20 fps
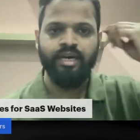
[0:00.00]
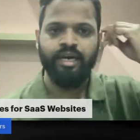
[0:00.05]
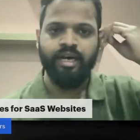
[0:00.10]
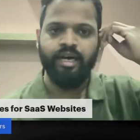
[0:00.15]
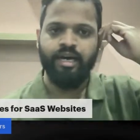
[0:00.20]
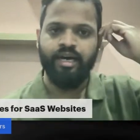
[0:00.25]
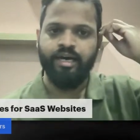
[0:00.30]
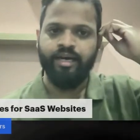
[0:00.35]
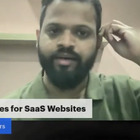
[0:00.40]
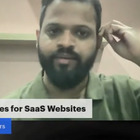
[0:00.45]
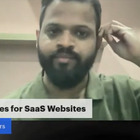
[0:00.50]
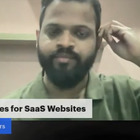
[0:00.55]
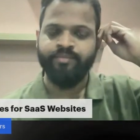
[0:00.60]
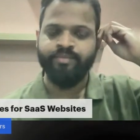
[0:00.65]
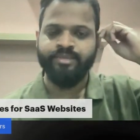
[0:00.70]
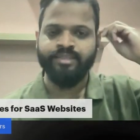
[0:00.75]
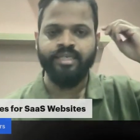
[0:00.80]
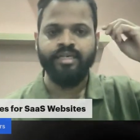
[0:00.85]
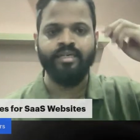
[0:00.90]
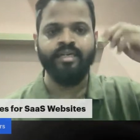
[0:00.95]

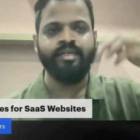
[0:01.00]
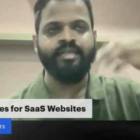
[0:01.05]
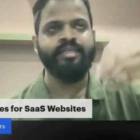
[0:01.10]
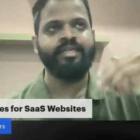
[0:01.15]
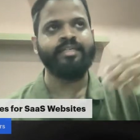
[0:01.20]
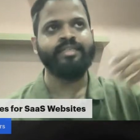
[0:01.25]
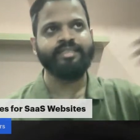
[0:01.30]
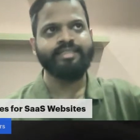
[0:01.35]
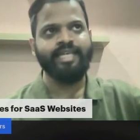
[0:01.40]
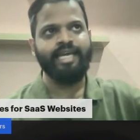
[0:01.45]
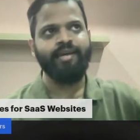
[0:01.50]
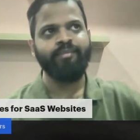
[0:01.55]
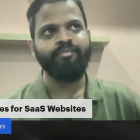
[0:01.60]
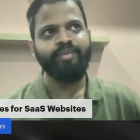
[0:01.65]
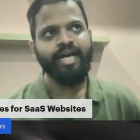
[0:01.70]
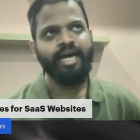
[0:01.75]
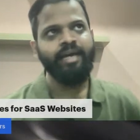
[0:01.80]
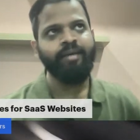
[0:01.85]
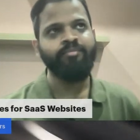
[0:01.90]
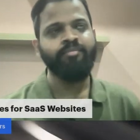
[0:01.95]
At the
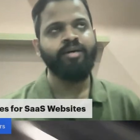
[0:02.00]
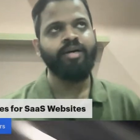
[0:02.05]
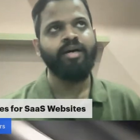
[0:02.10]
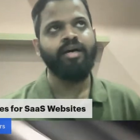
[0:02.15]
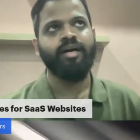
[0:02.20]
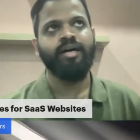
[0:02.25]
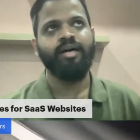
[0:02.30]
same time,